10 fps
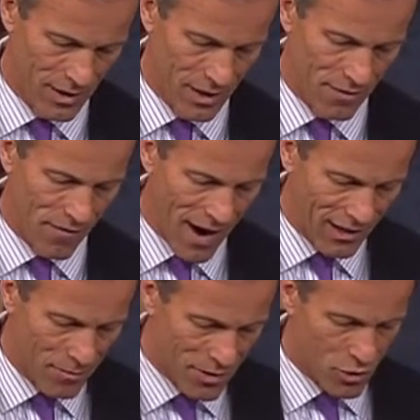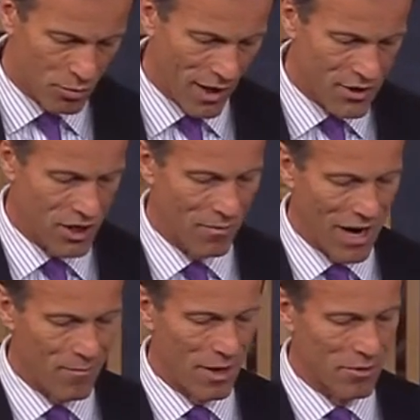And finally, Mr. President,
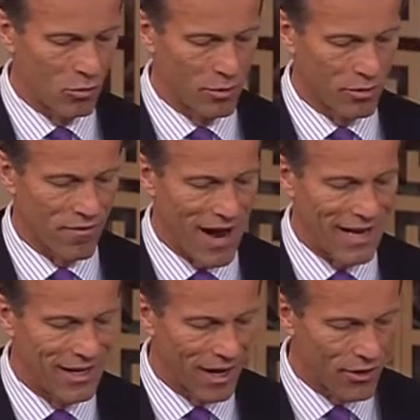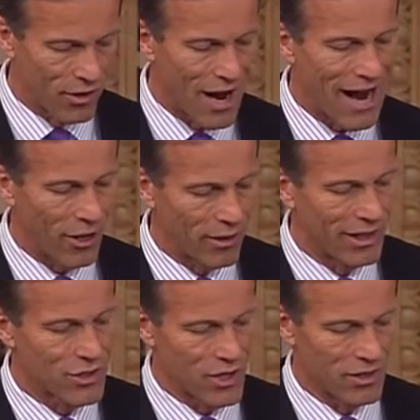my amendment would provide another hiring
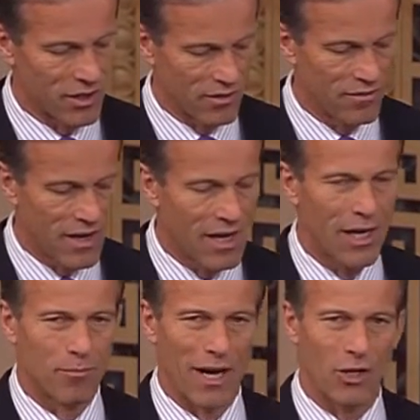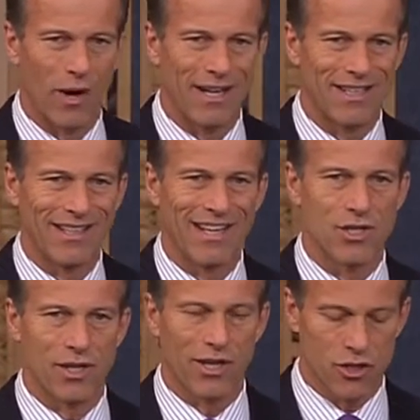incentive by granting a
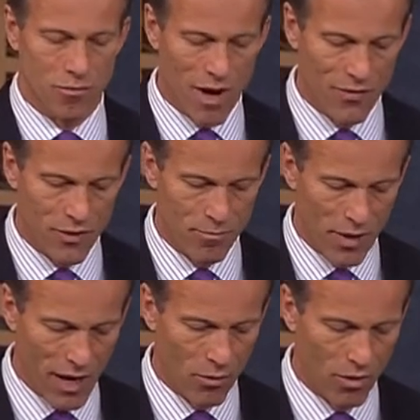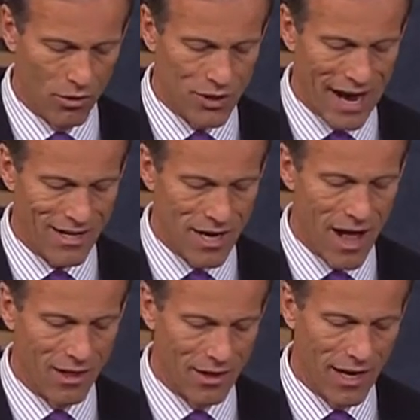6-month payroll tax
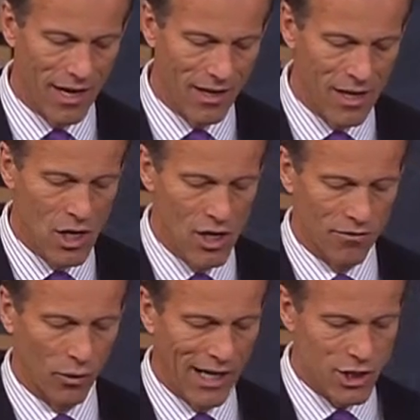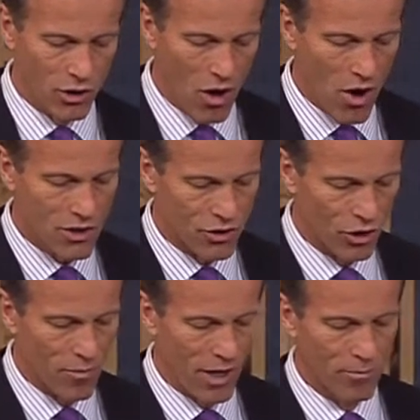holiday for each
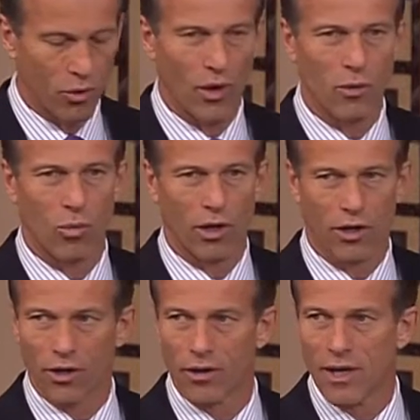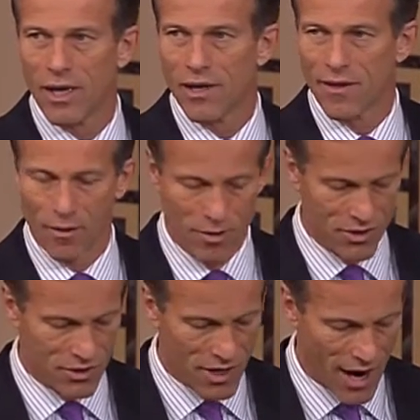long-term unemployed worker that a
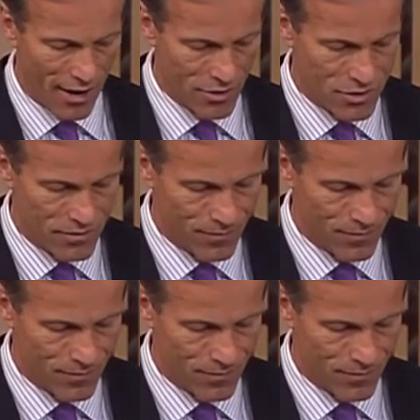business hires.